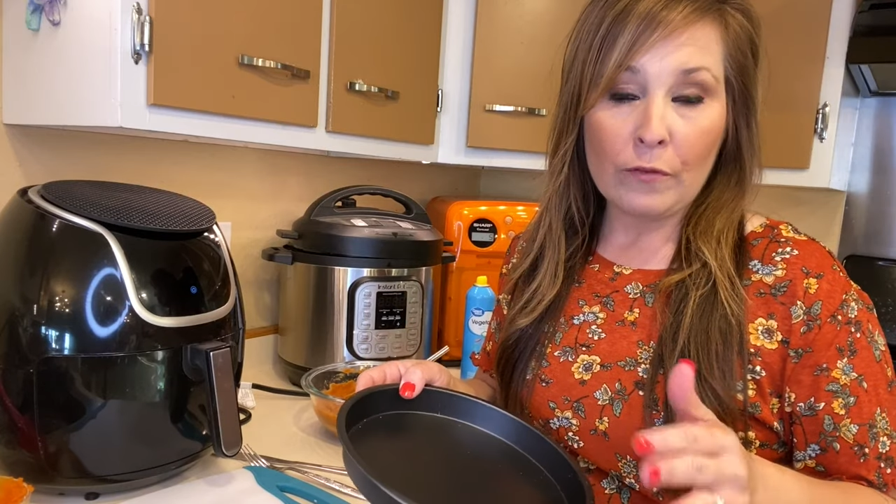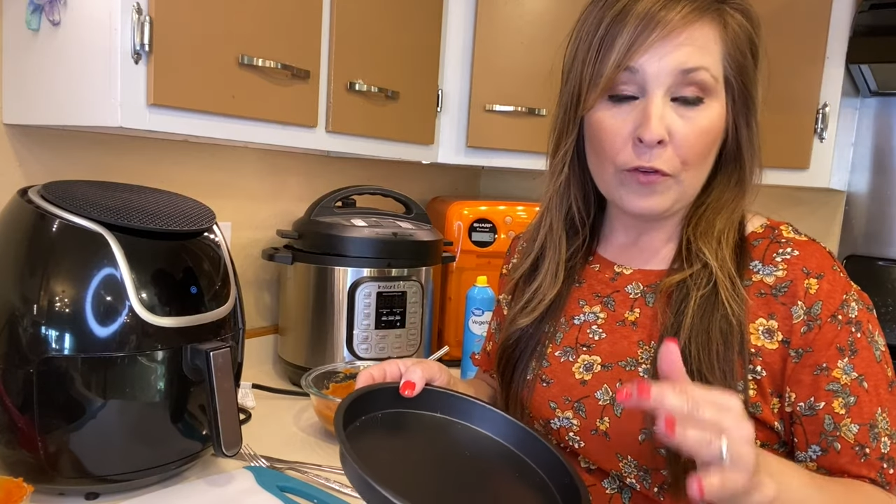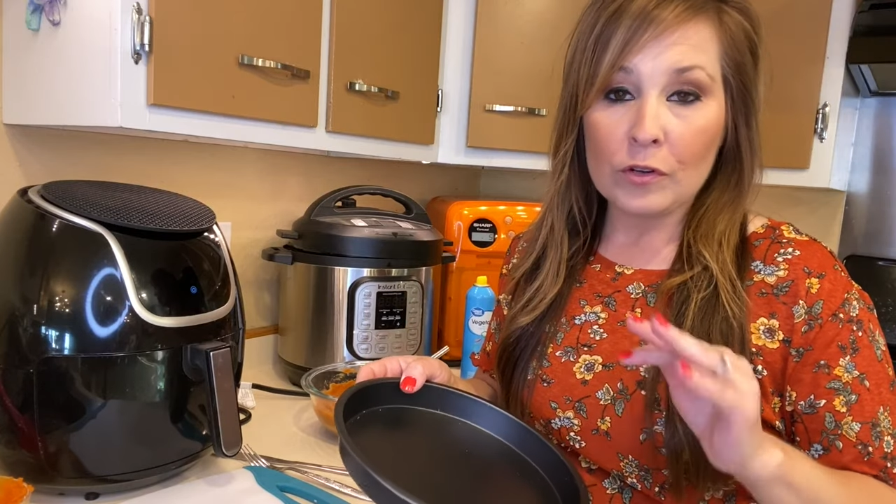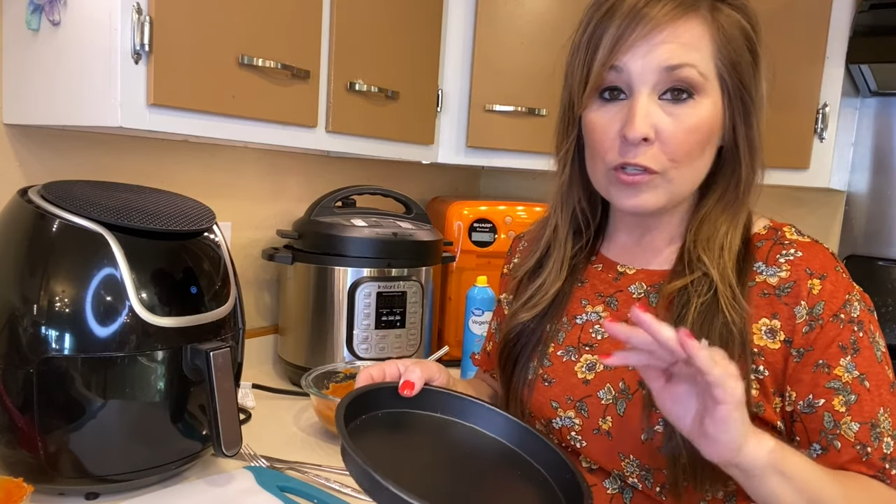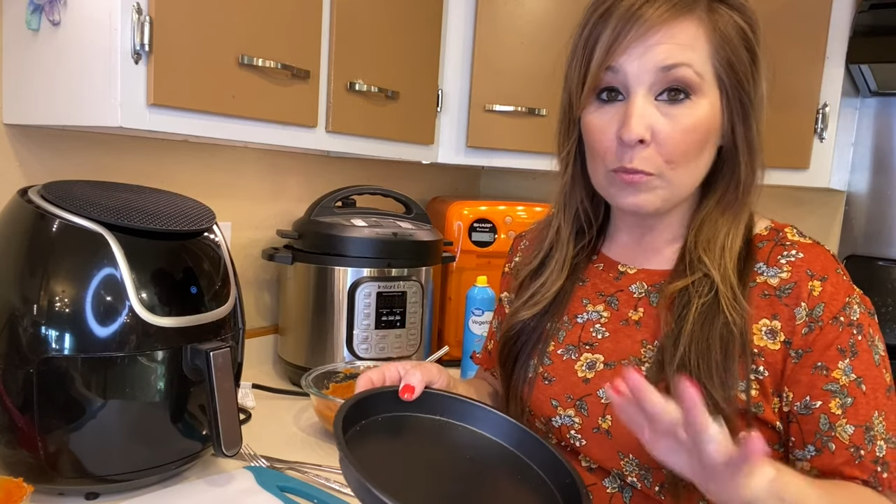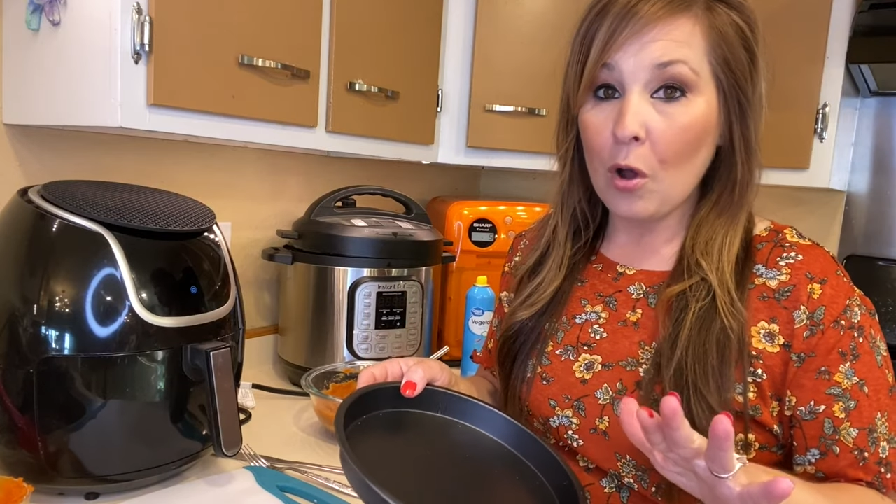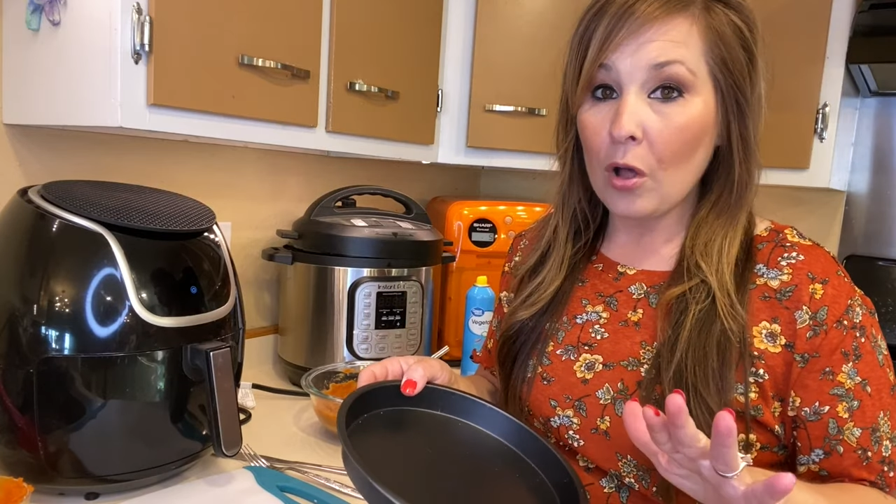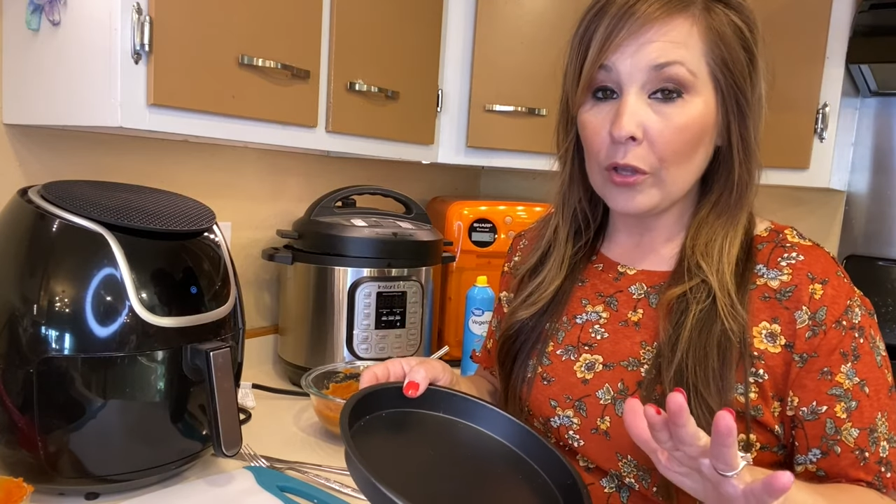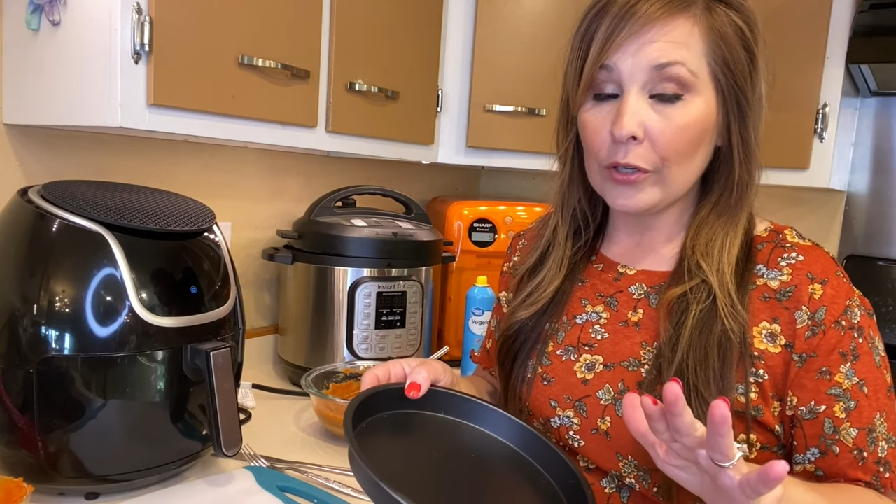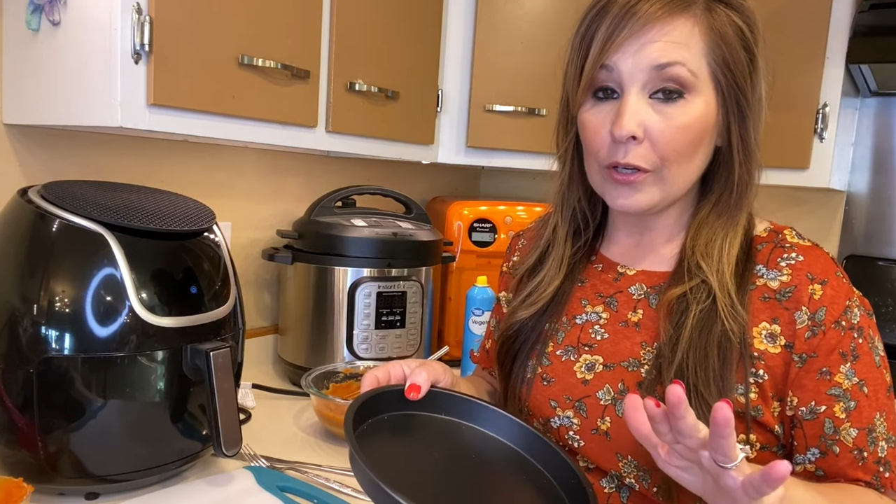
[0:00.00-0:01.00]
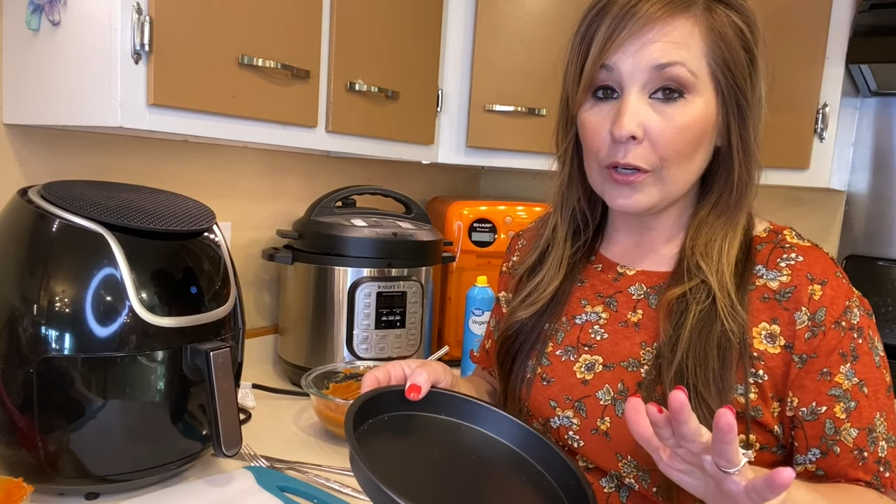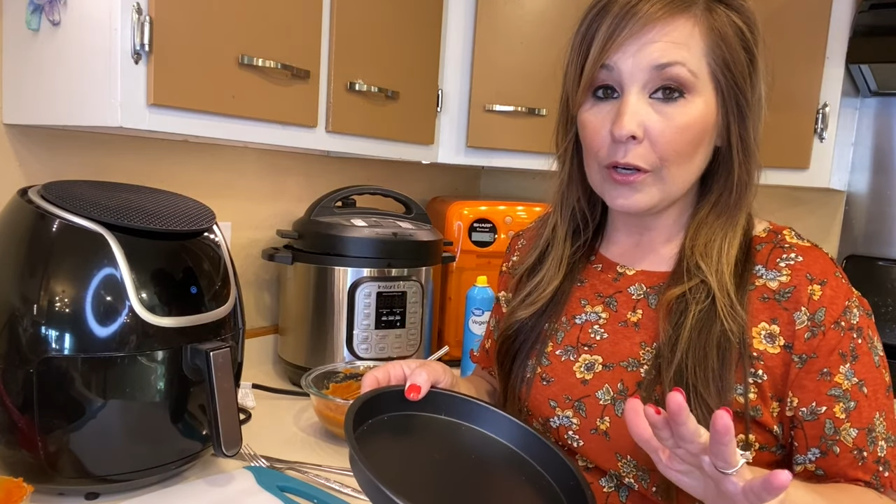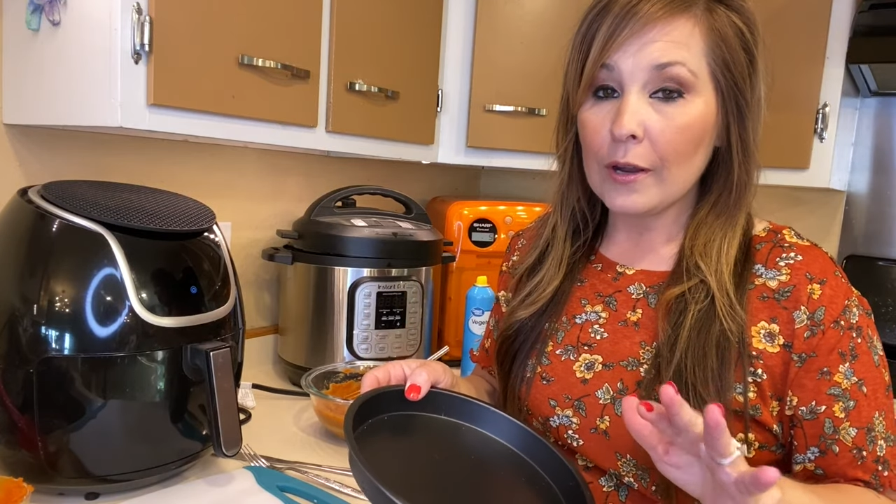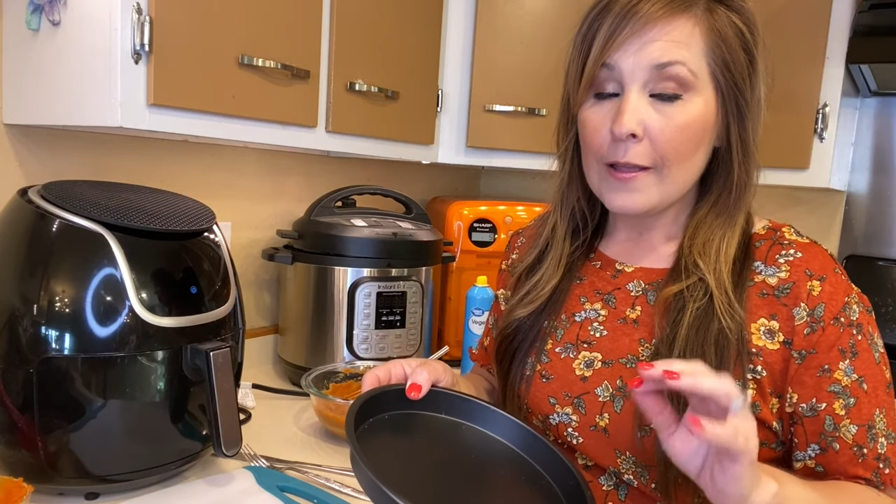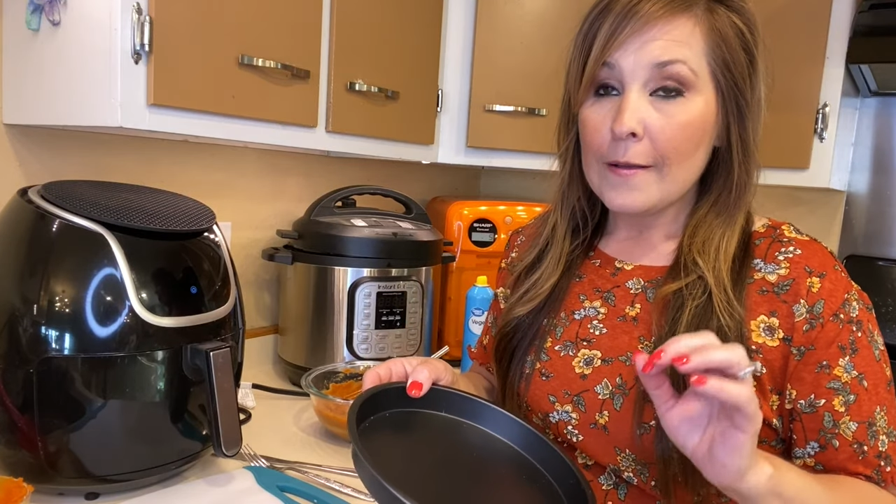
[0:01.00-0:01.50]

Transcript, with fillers: for smaller